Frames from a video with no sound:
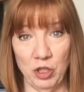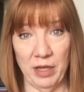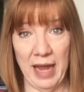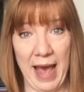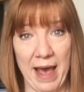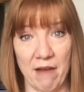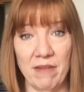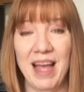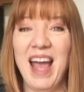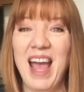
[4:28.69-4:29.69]
you could have,
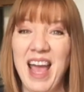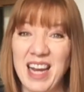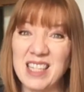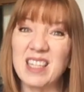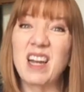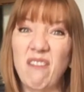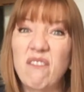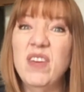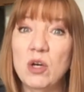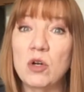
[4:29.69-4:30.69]
and it's going to
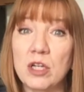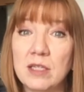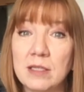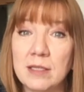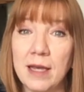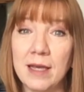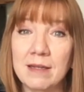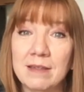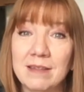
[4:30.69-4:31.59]
feel good to sing.